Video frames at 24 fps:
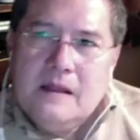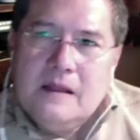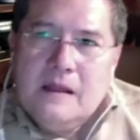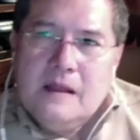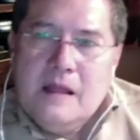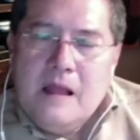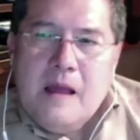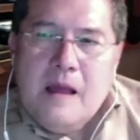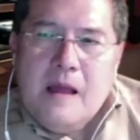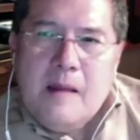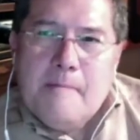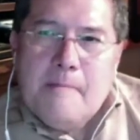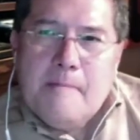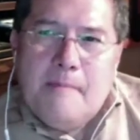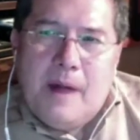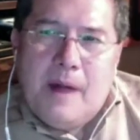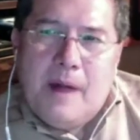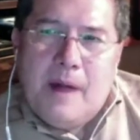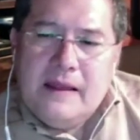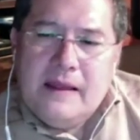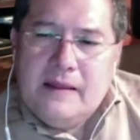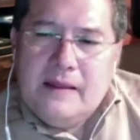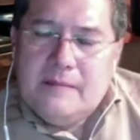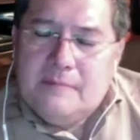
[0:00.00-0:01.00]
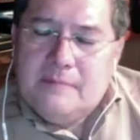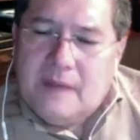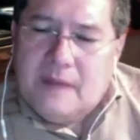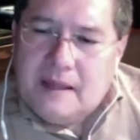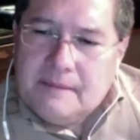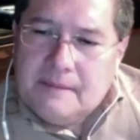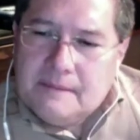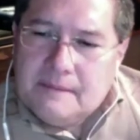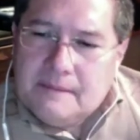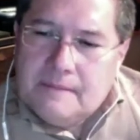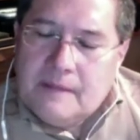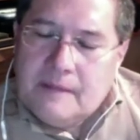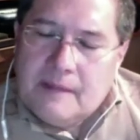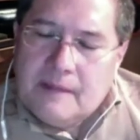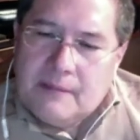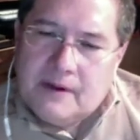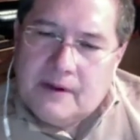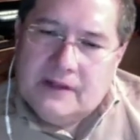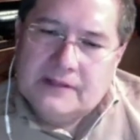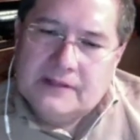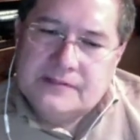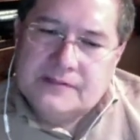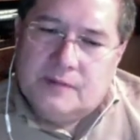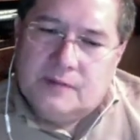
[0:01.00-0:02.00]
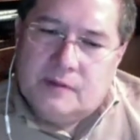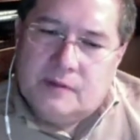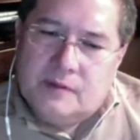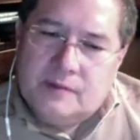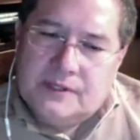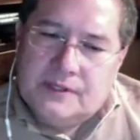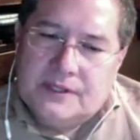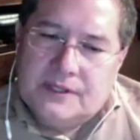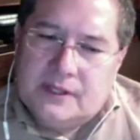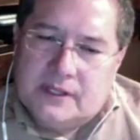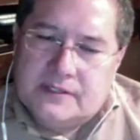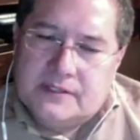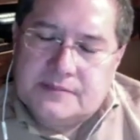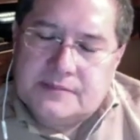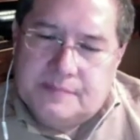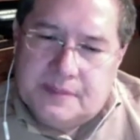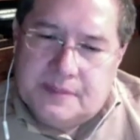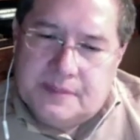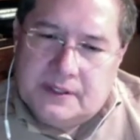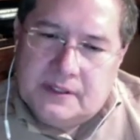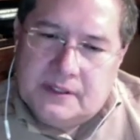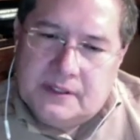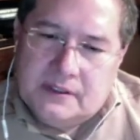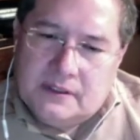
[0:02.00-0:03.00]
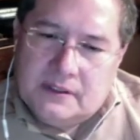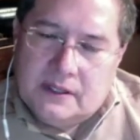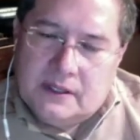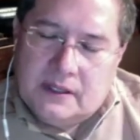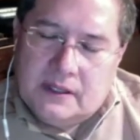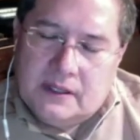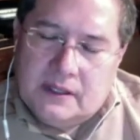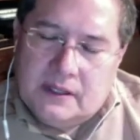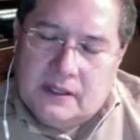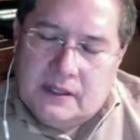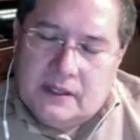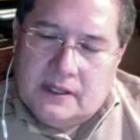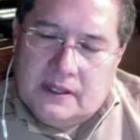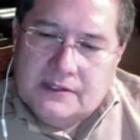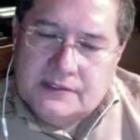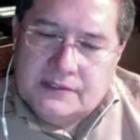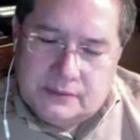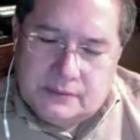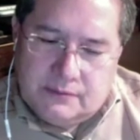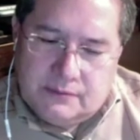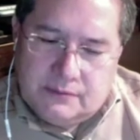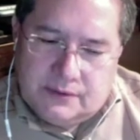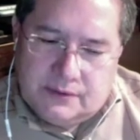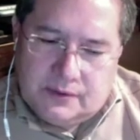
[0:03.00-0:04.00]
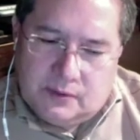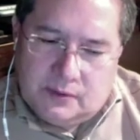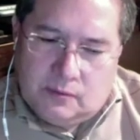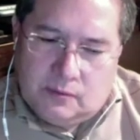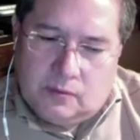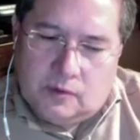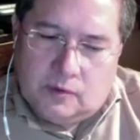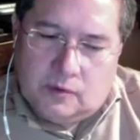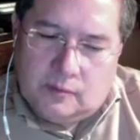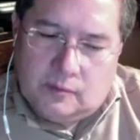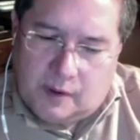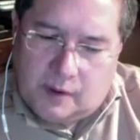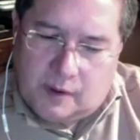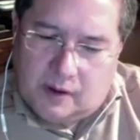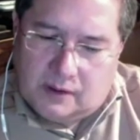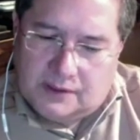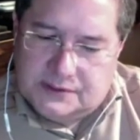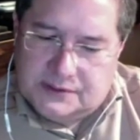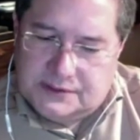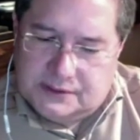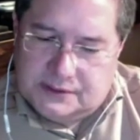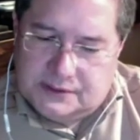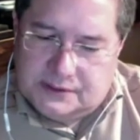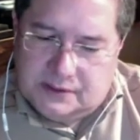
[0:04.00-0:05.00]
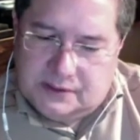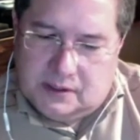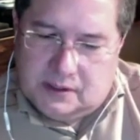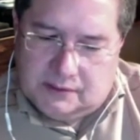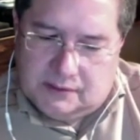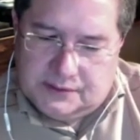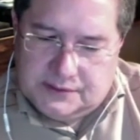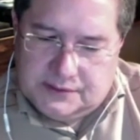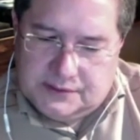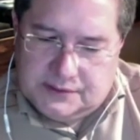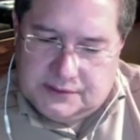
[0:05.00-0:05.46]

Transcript: My proudest moment has been actually with the World Parkinson Congress.